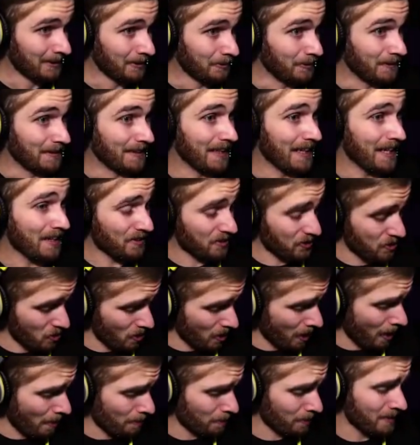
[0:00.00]
We got the
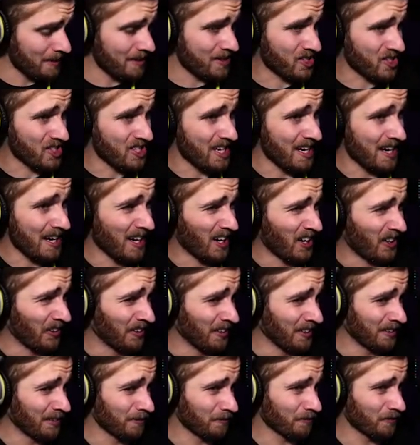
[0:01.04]
drawbridge down.
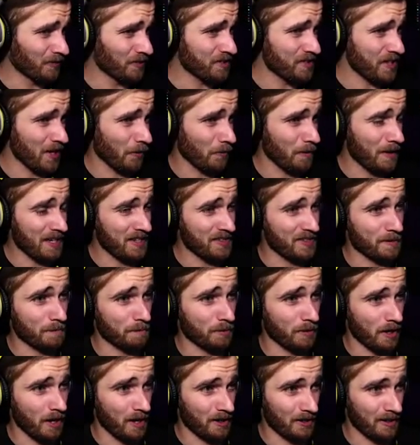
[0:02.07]
Looks like we're making some
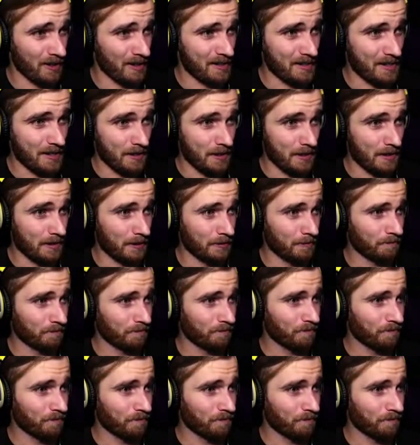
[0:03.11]
progress here.